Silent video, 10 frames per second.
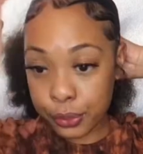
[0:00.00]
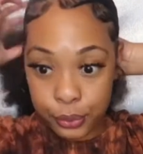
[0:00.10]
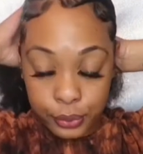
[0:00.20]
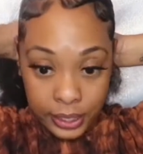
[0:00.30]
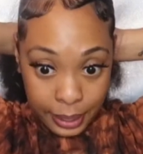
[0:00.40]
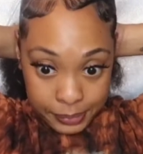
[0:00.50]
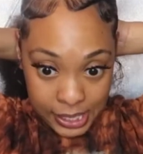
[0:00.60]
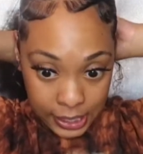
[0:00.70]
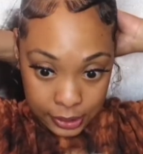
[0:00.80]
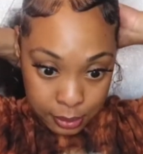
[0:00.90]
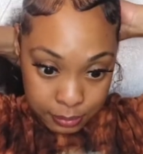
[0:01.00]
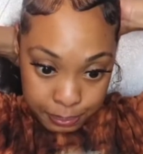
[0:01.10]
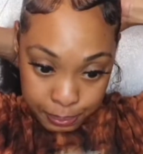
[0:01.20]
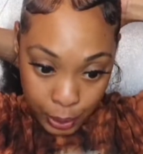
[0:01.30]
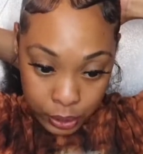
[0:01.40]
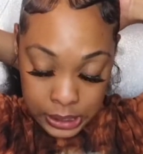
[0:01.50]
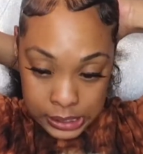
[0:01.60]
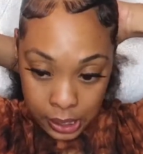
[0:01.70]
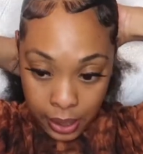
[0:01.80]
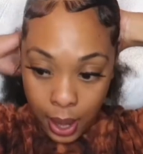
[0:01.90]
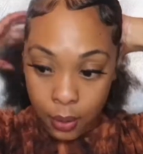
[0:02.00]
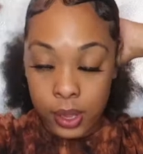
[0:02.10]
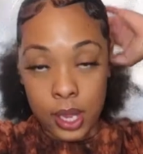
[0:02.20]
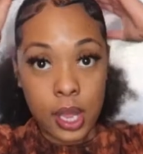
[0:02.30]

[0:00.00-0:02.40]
through and I'm taking the ponytail out